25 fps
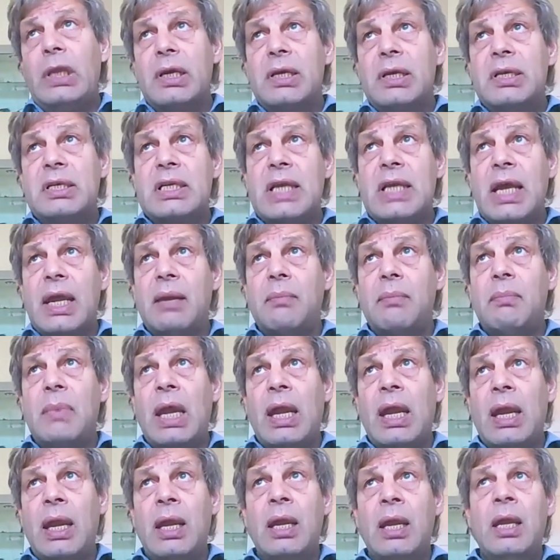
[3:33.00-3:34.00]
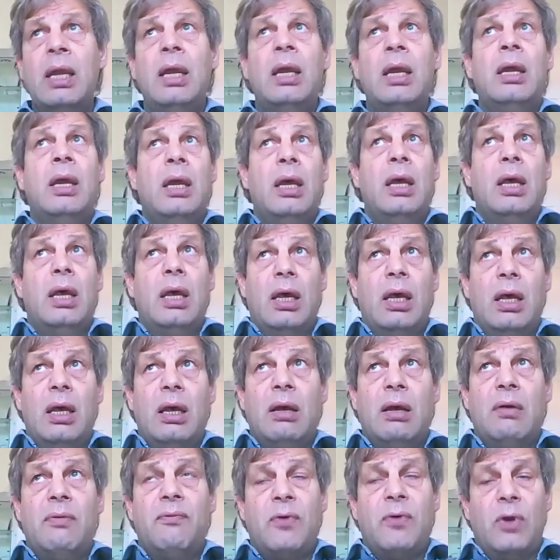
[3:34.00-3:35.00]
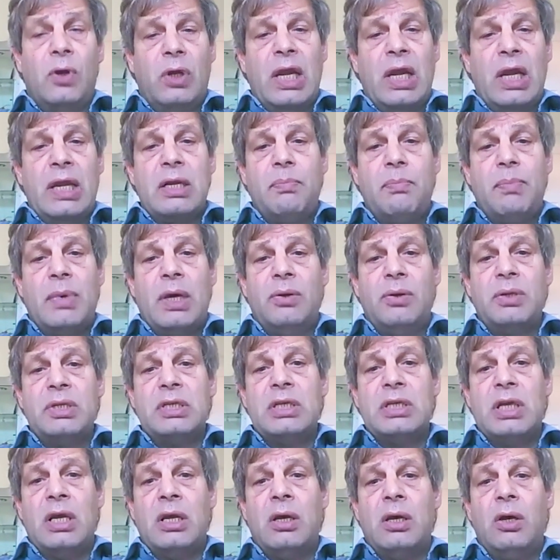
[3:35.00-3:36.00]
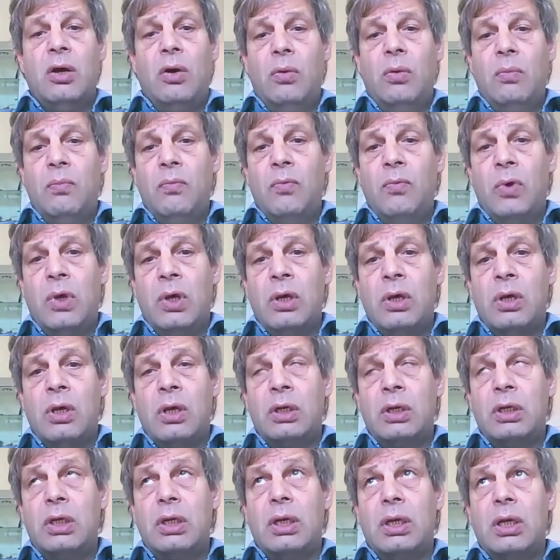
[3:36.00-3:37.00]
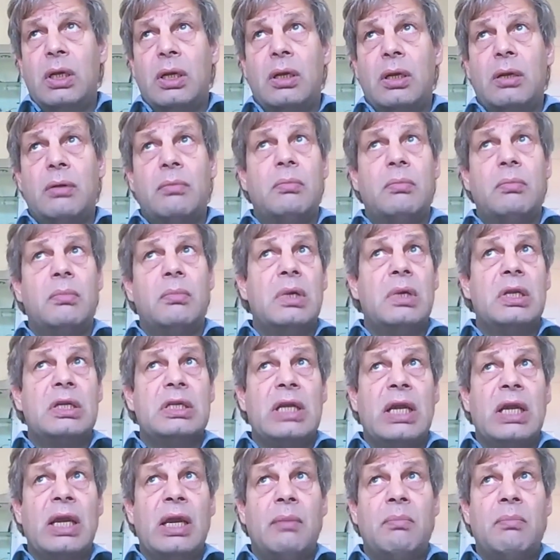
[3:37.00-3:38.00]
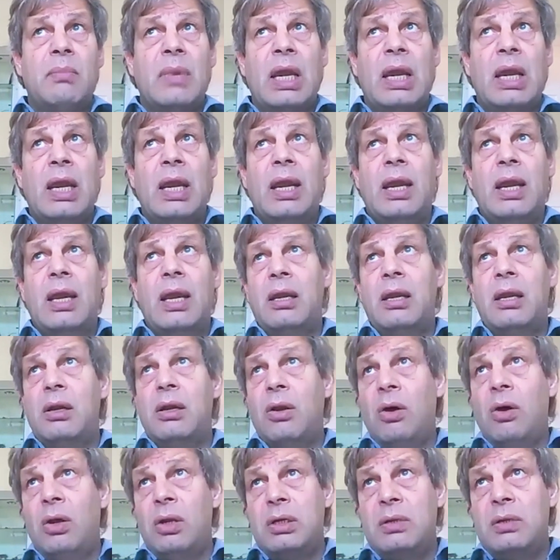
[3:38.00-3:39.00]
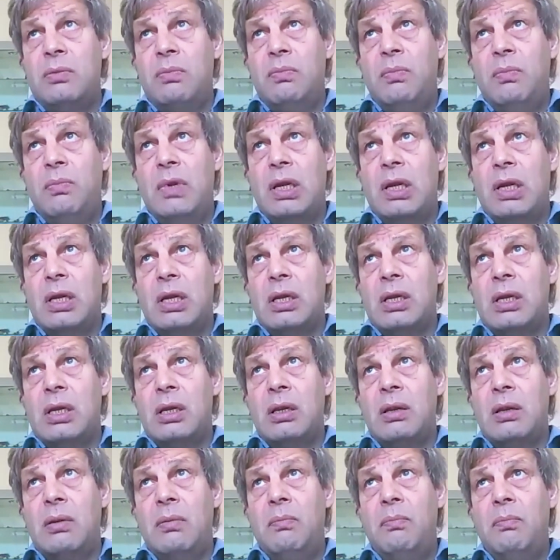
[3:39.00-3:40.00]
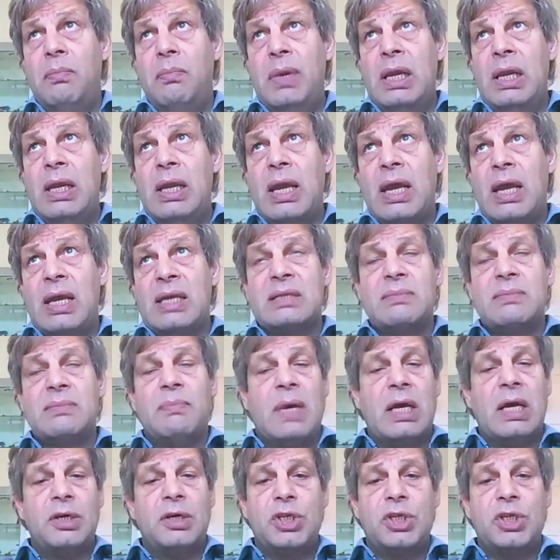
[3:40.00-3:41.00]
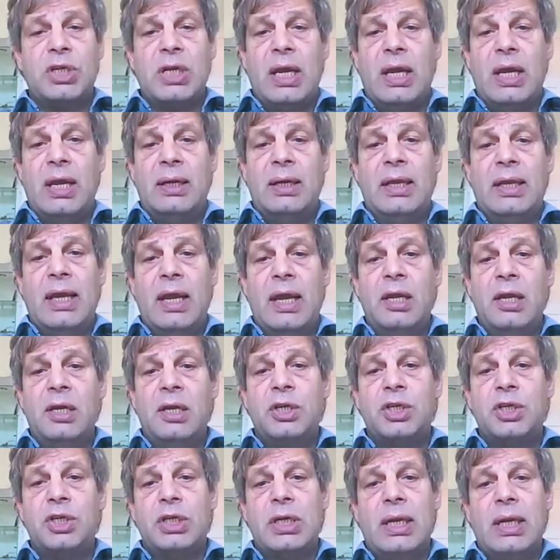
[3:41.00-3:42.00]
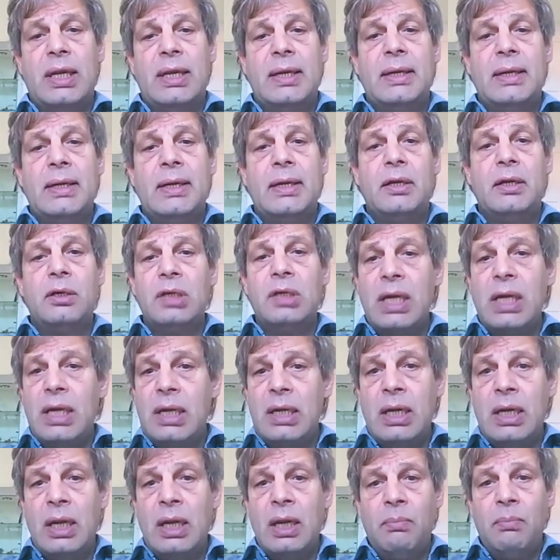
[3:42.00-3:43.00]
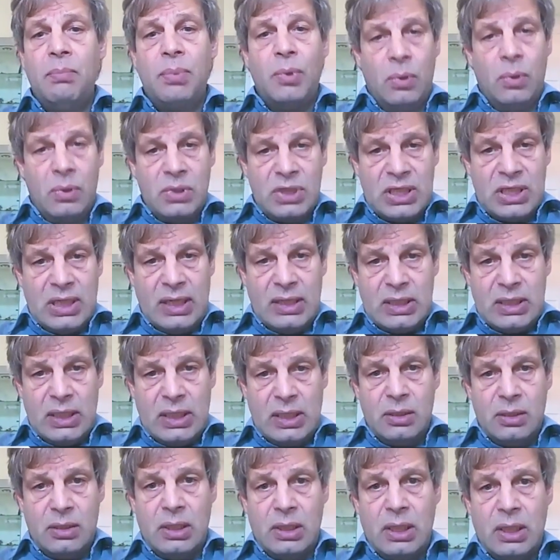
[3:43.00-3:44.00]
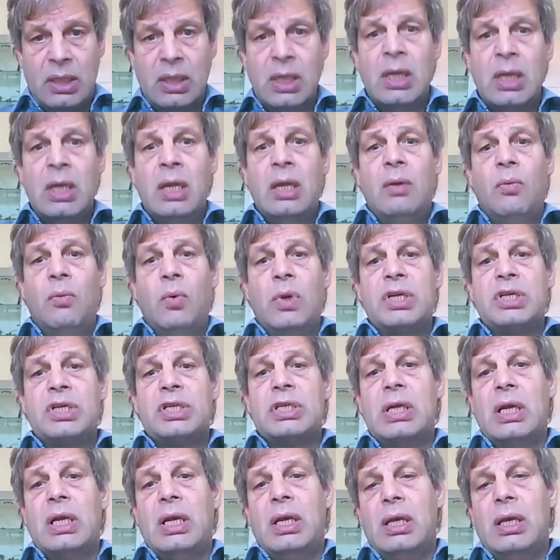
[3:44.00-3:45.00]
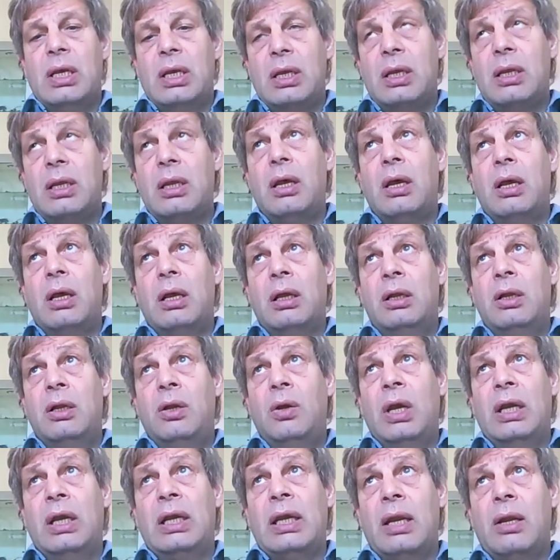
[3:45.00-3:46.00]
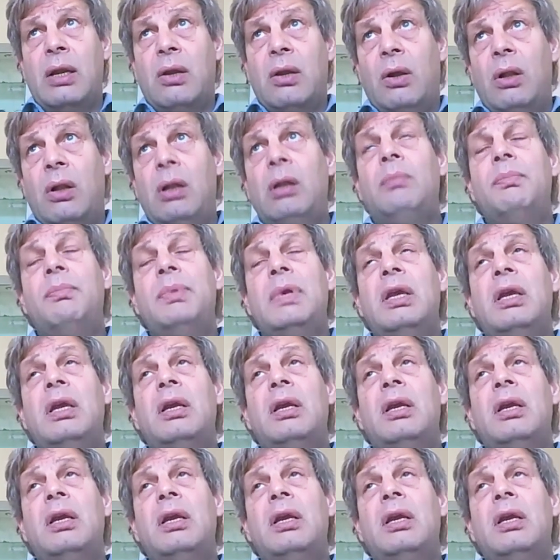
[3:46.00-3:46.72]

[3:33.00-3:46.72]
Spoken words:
They may forget about their homework. They may not be as much engaged in reading books, etc., which can all be